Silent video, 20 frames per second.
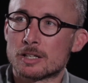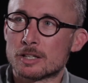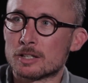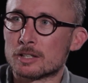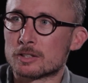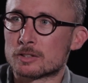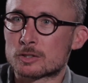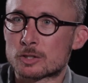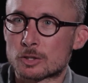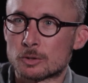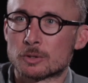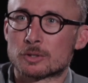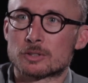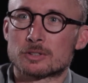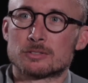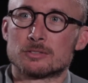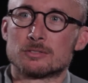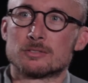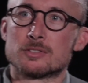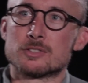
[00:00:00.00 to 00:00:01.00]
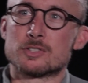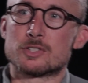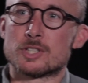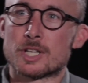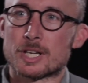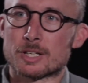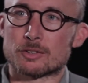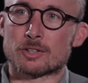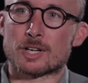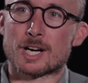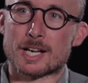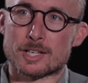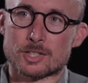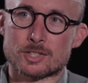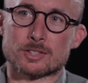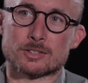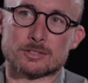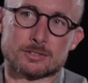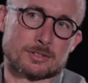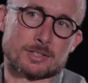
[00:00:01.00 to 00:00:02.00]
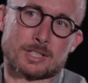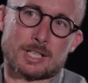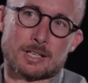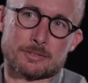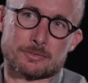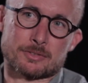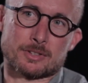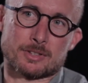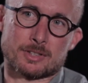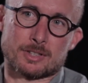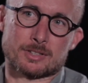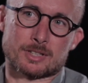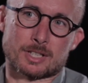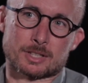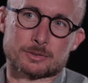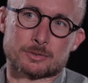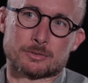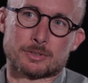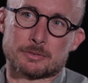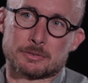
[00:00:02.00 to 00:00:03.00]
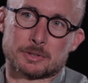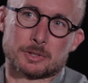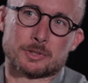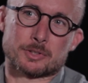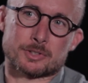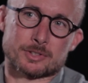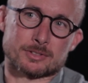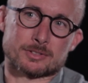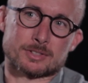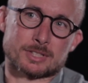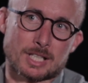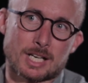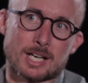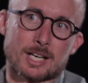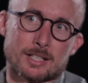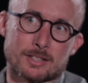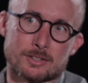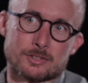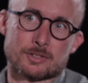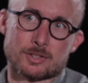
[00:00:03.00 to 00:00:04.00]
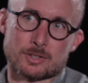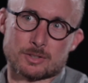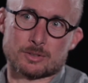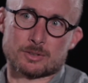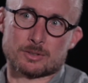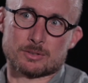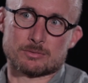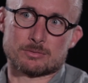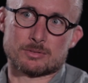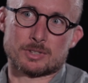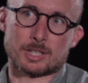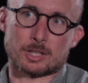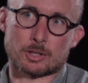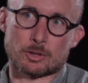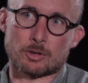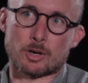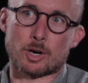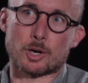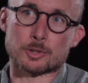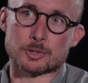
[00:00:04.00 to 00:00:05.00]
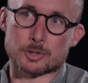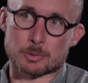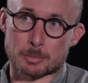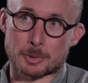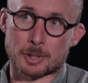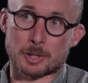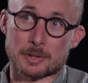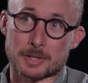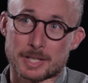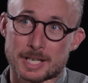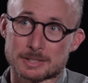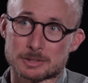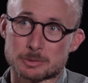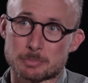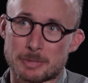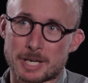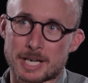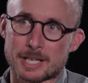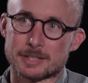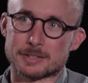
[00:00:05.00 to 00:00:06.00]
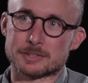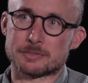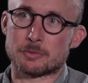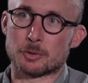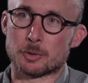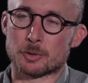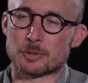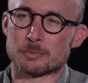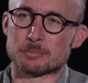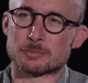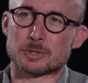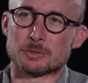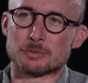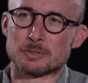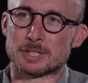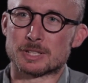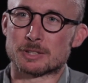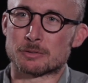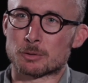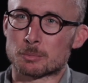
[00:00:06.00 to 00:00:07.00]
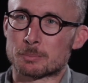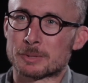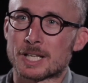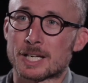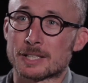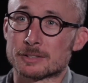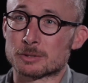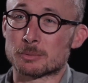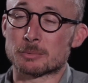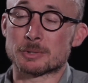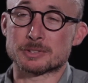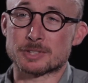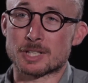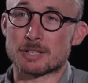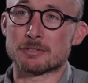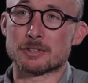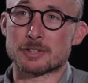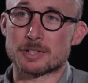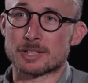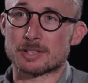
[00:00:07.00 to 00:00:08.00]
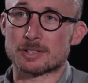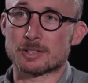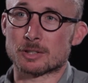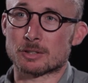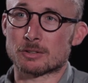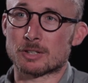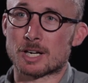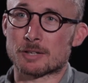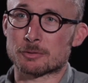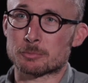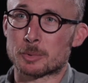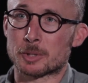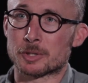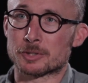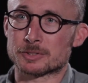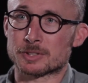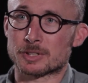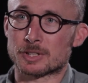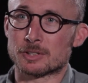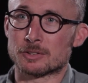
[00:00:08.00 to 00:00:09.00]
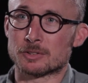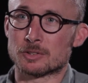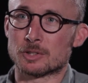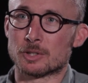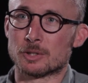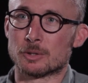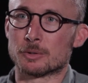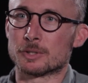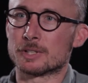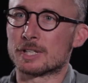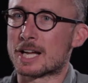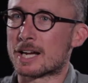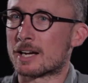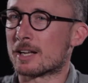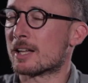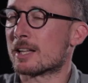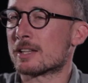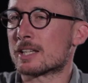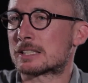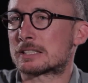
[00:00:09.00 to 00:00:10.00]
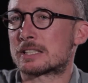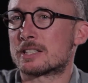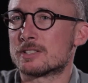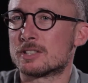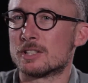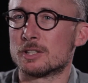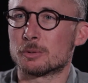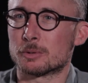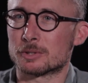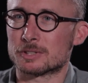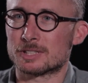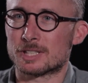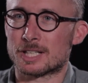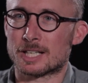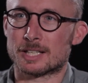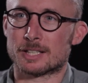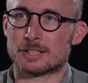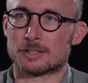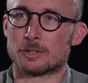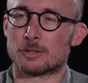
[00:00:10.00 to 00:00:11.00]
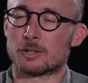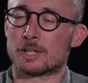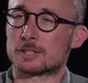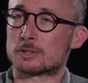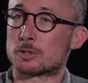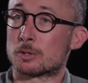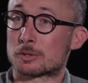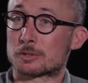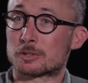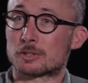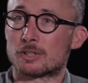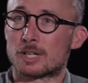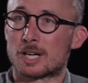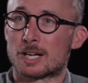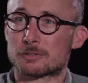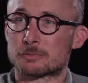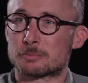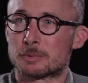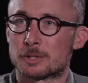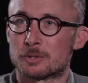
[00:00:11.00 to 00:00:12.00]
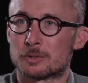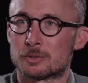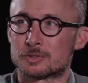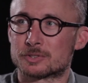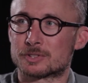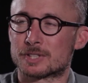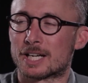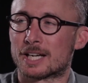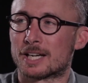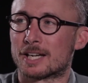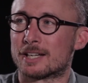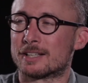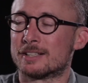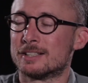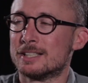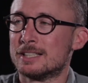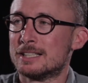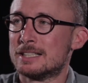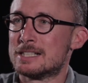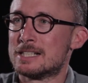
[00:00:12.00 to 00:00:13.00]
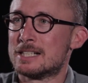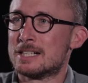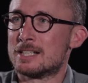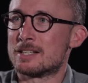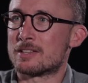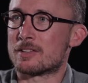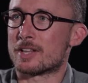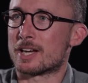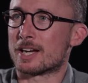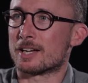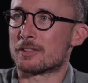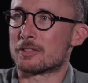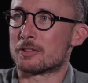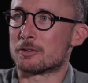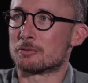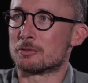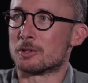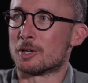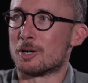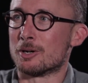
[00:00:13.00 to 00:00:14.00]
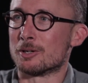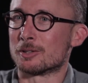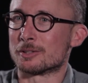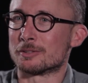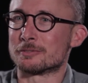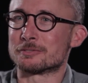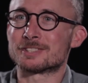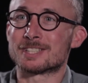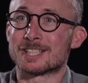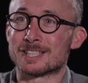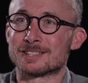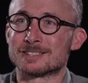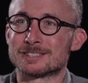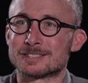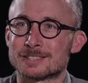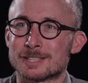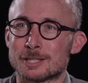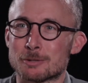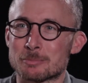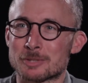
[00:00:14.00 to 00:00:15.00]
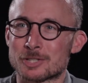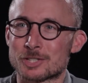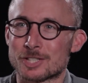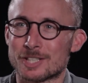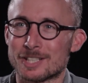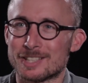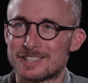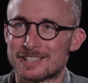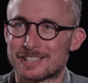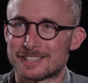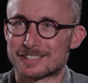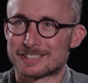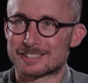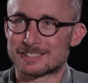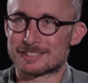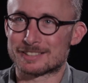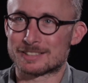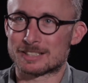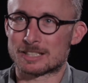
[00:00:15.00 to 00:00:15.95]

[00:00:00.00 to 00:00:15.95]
it took generations after the Industrial Revolution started to encroach upon that space for them to really replace almost everything that a craftsperson can do. And that's continuing today. You know, I talk to craftsmen who say that the role of CNC machining